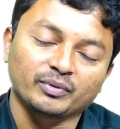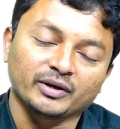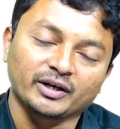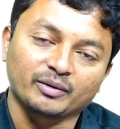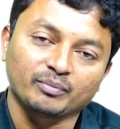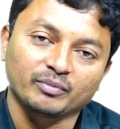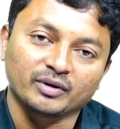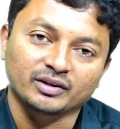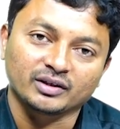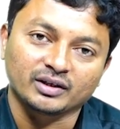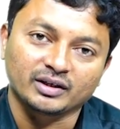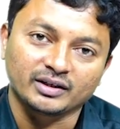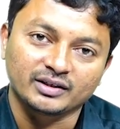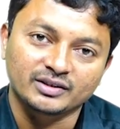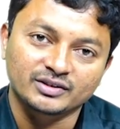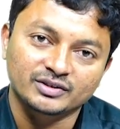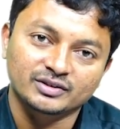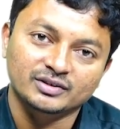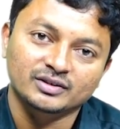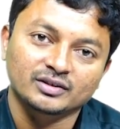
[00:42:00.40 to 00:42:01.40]
plate method
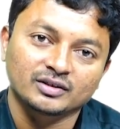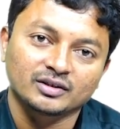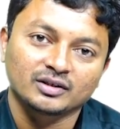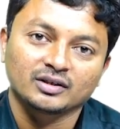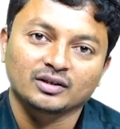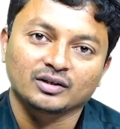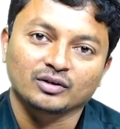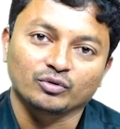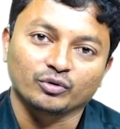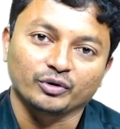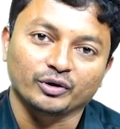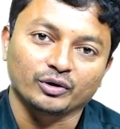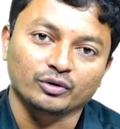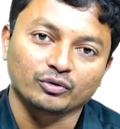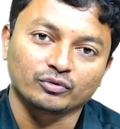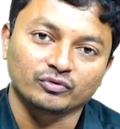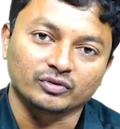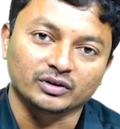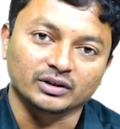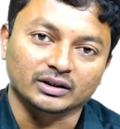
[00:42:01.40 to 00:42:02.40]
is going
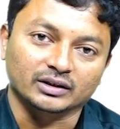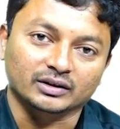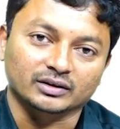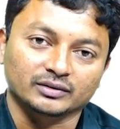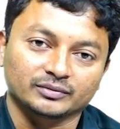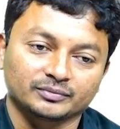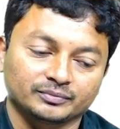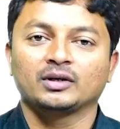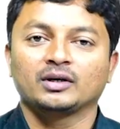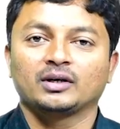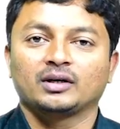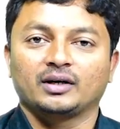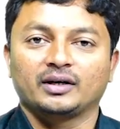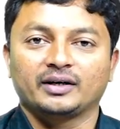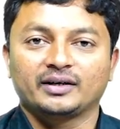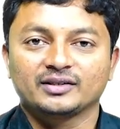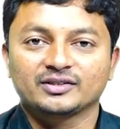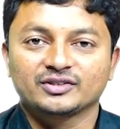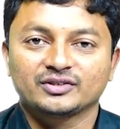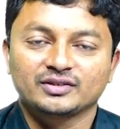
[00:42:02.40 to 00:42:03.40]
to work.
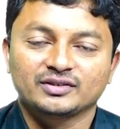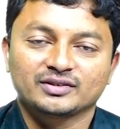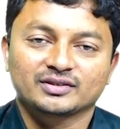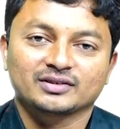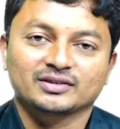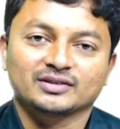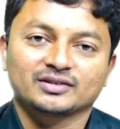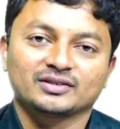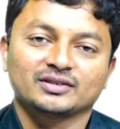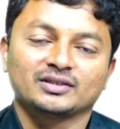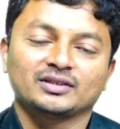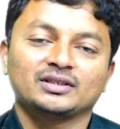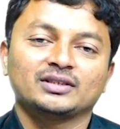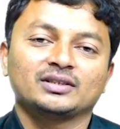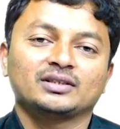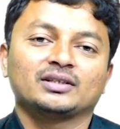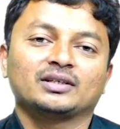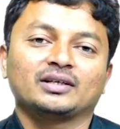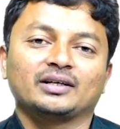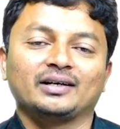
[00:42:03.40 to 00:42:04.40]
Let us discuss
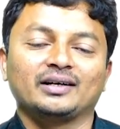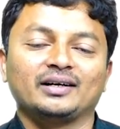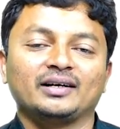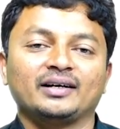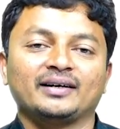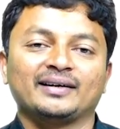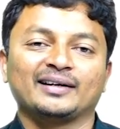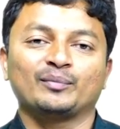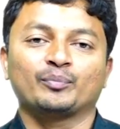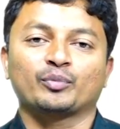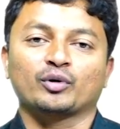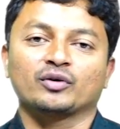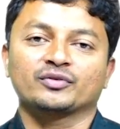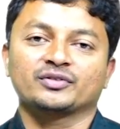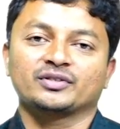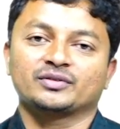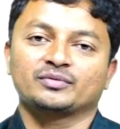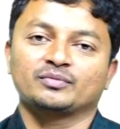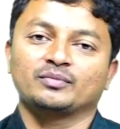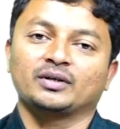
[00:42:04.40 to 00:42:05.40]
the in detail
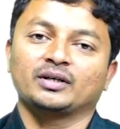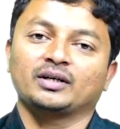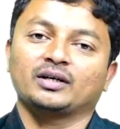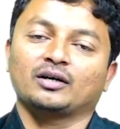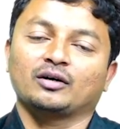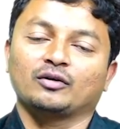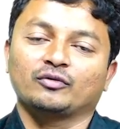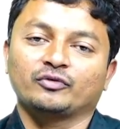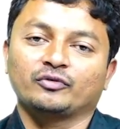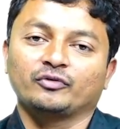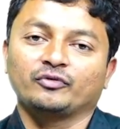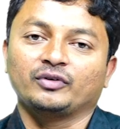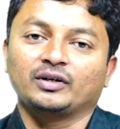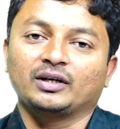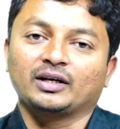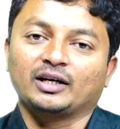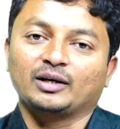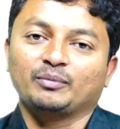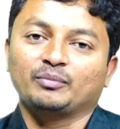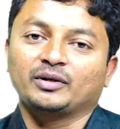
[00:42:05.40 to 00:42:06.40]
process of
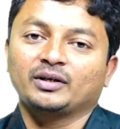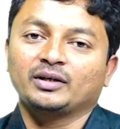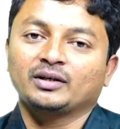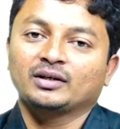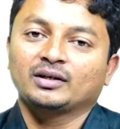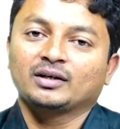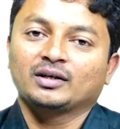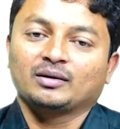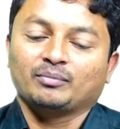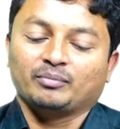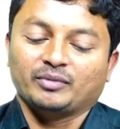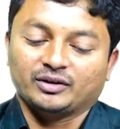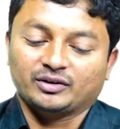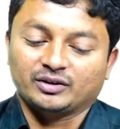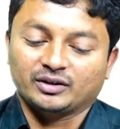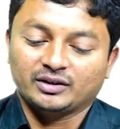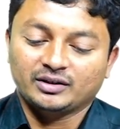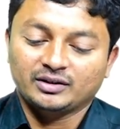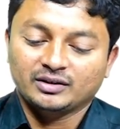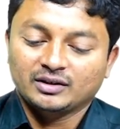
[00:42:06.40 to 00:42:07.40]
Wilhelmy
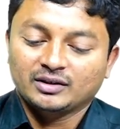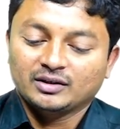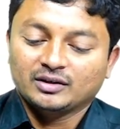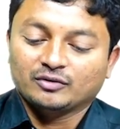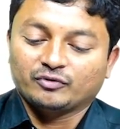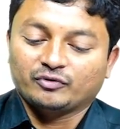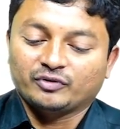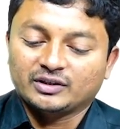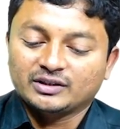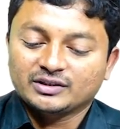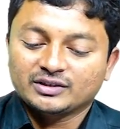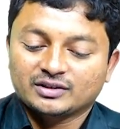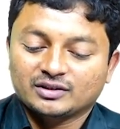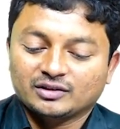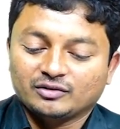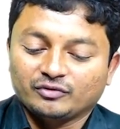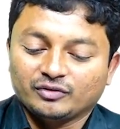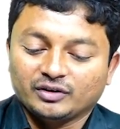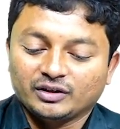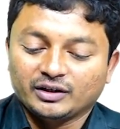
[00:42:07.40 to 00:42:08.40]
method. First,
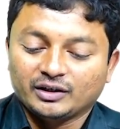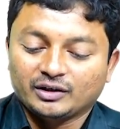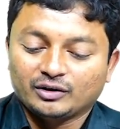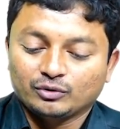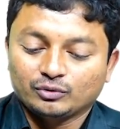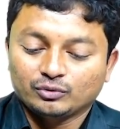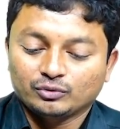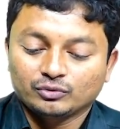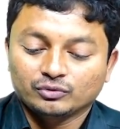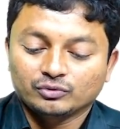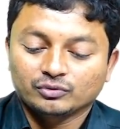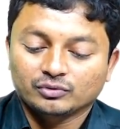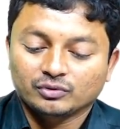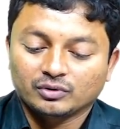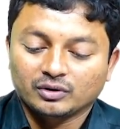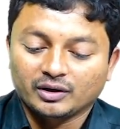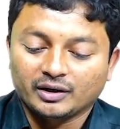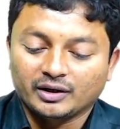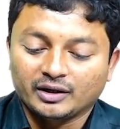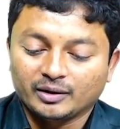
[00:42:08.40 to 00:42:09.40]
we need to
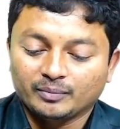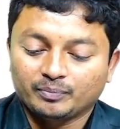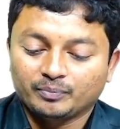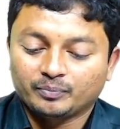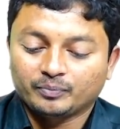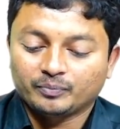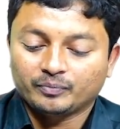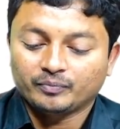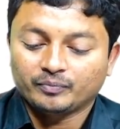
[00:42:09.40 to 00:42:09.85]
dip